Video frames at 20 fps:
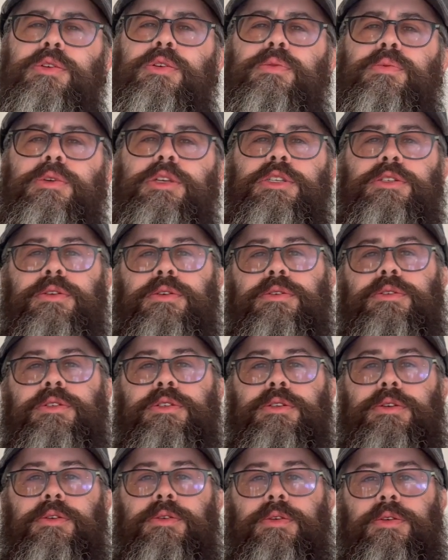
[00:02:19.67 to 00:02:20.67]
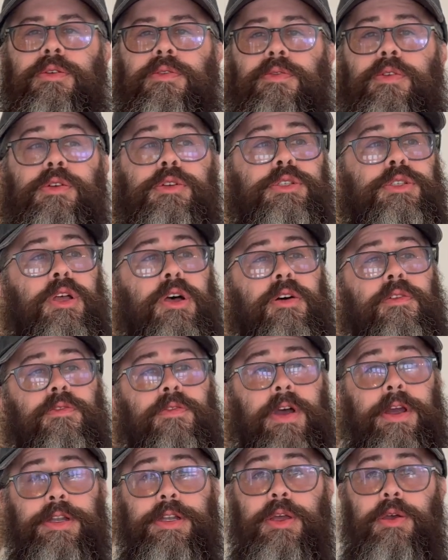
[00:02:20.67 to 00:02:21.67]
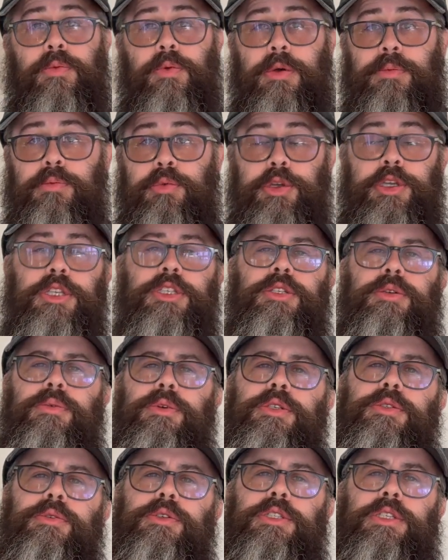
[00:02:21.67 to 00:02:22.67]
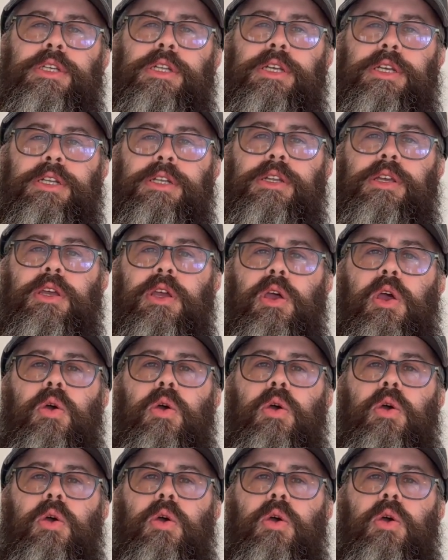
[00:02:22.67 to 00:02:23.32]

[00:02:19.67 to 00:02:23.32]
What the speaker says: your research. First off, find out what breeds you're interested in,